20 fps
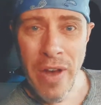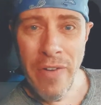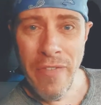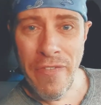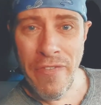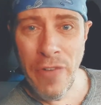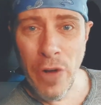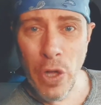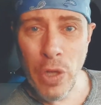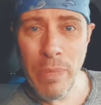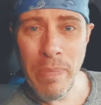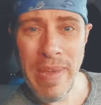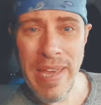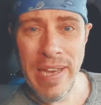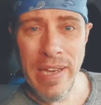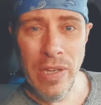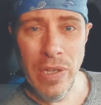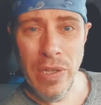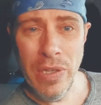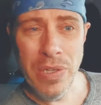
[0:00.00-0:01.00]
full
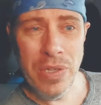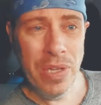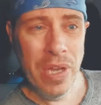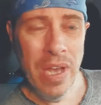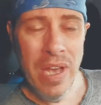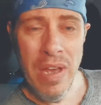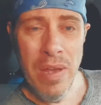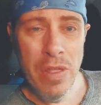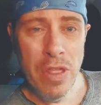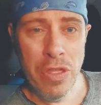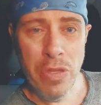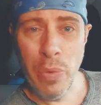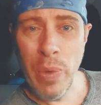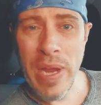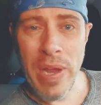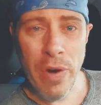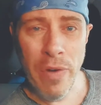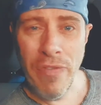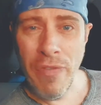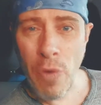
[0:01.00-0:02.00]
meals
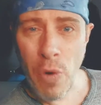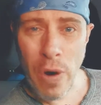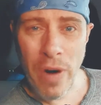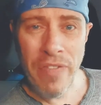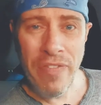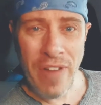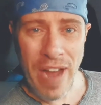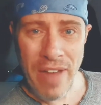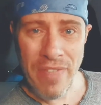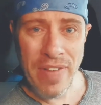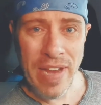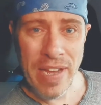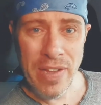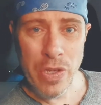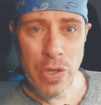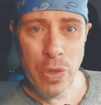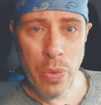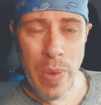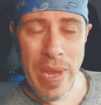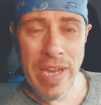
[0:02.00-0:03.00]
3 or 4 or 5
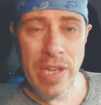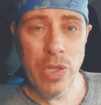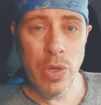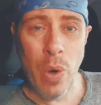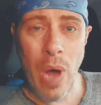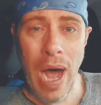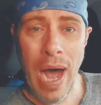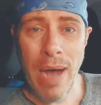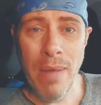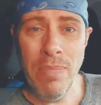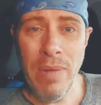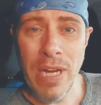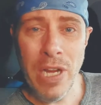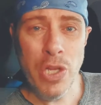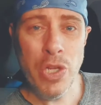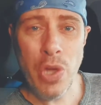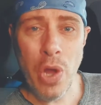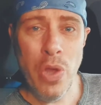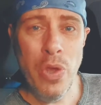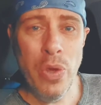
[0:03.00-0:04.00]
nights a week. So I'm going to
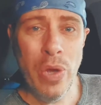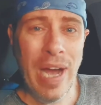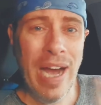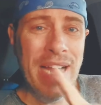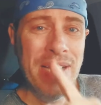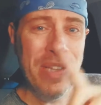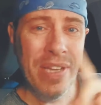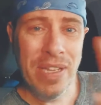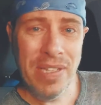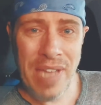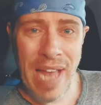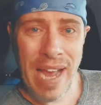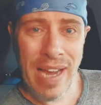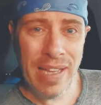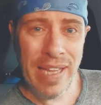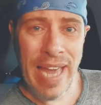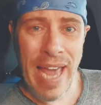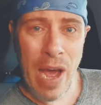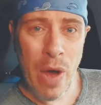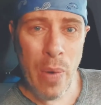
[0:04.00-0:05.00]
show you guys
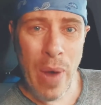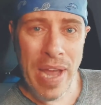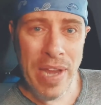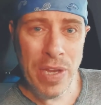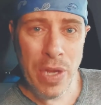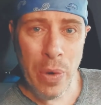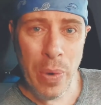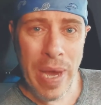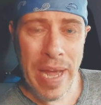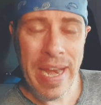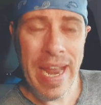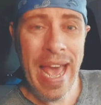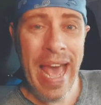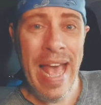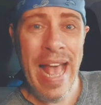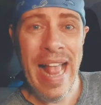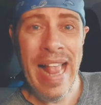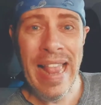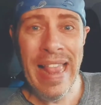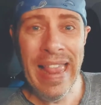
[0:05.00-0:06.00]
exactly how I do it.
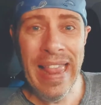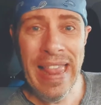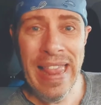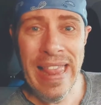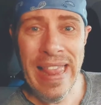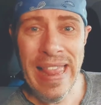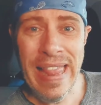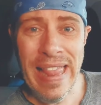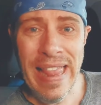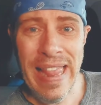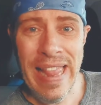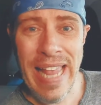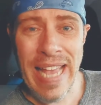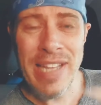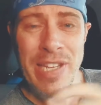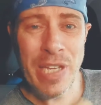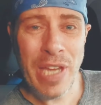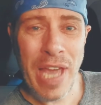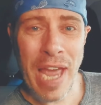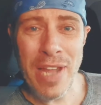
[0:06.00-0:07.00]

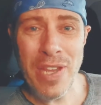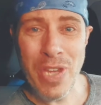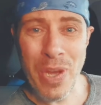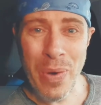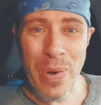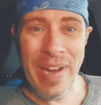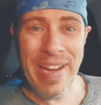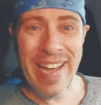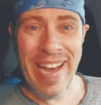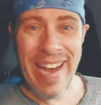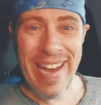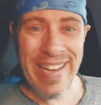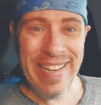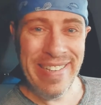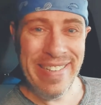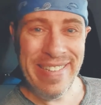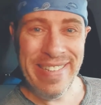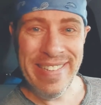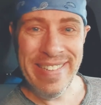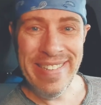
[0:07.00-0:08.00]
Let's get to it,
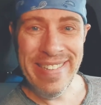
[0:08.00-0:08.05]
guys.